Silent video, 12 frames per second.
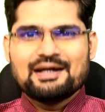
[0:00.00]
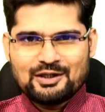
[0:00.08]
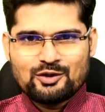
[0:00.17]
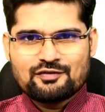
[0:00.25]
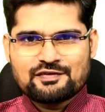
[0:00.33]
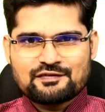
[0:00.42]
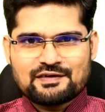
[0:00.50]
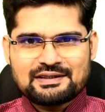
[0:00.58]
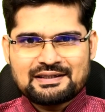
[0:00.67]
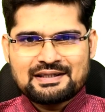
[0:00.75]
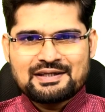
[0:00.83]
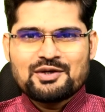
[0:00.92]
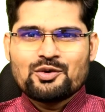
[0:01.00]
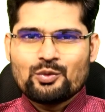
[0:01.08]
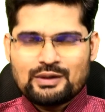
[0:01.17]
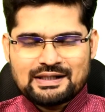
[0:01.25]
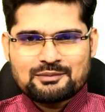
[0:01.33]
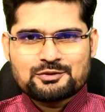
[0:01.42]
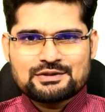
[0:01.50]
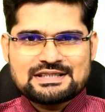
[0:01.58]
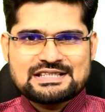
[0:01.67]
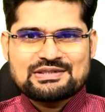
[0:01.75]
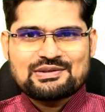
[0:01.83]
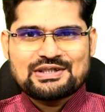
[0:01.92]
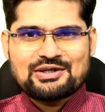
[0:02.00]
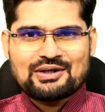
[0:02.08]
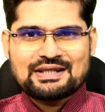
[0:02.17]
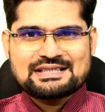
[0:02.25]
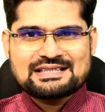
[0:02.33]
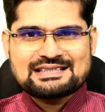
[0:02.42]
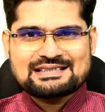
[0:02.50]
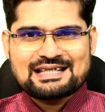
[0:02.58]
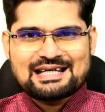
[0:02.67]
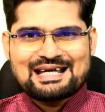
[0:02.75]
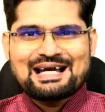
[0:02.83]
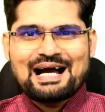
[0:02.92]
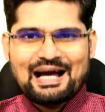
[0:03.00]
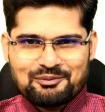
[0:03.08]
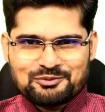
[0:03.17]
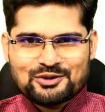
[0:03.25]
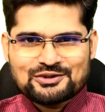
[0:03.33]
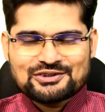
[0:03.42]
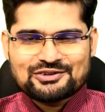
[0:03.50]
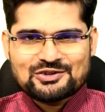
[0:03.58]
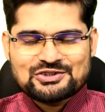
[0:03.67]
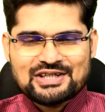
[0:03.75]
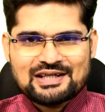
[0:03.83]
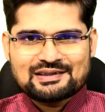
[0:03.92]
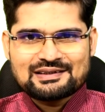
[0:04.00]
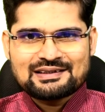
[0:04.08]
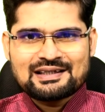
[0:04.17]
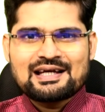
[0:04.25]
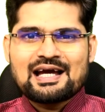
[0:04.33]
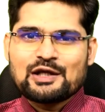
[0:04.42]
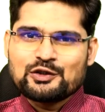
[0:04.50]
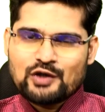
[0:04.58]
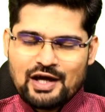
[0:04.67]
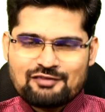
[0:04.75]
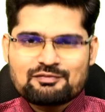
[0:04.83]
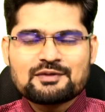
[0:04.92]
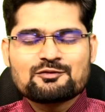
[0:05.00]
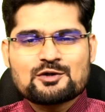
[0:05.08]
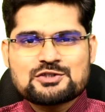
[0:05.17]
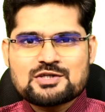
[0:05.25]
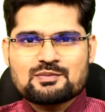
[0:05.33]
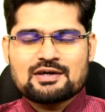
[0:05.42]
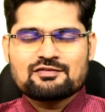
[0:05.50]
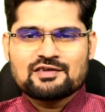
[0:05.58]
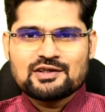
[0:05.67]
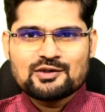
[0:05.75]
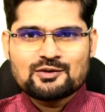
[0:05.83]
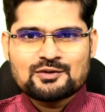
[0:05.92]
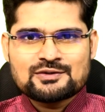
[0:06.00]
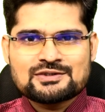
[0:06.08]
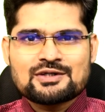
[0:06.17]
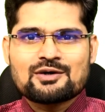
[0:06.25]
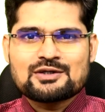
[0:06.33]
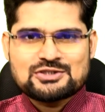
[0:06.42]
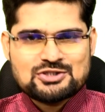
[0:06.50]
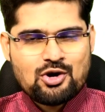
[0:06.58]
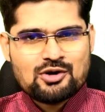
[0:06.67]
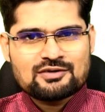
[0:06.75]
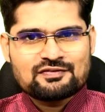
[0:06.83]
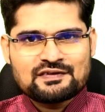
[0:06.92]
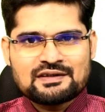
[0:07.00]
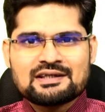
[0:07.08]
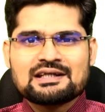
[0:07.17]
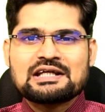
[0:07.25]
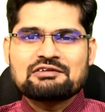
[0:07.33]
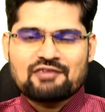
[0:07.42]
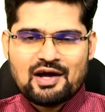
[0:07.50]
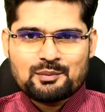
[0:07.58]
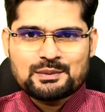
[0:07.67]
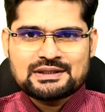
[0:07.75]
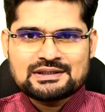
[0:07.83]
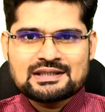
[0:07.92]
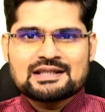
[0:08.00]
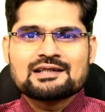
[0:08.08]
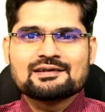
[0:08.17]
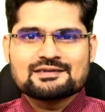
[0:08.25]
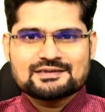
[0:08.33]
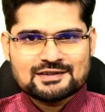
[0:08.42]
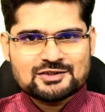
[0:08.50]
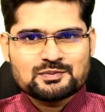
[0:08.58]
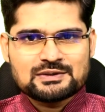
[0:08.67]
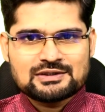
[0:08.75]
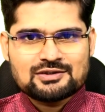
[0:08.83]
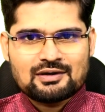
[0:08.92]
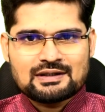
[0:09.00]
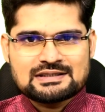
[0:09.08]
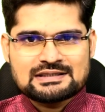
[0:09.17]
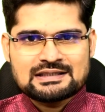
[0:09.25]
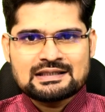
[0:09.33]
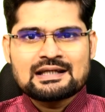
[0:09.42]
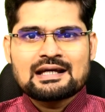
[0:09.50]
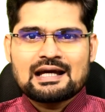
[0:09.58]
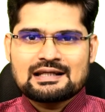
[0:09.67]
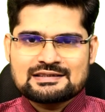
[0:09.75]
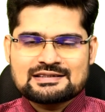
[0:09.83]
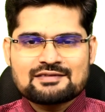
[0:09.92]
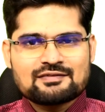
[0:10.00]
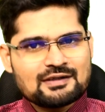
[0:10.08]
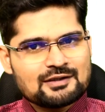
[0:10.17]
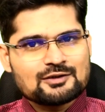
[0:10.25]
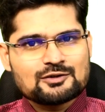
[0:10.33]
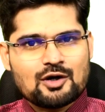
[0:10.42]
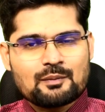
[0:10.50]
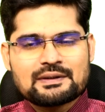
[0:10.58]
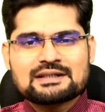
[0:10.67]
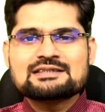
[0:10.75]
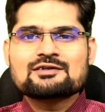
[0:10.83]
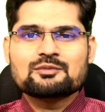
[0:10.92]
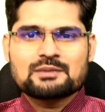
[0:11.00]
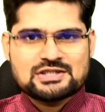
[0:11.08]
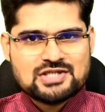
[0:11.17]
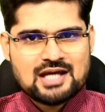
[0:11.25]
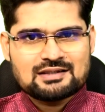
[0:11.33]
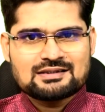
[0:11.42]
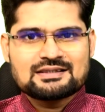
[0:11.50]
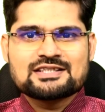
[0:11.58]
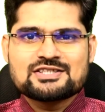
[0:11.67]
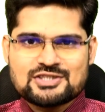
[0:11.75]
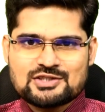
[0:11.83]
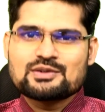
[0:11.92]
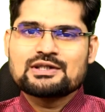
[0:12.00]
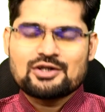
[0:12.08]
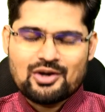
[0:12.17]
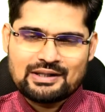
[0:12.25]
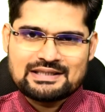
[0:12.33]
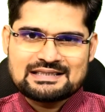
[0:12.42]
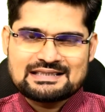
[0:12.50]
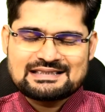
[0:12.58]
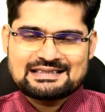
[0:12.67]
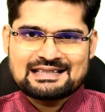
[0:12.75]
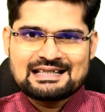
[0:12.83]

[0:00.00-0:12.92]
Hello everyone, welcome to the Geoecologist. I am Dr. Krishnanand and you have been watching my videos on geography, environment, research methodology and several other topics on my channel, the Geoecologist.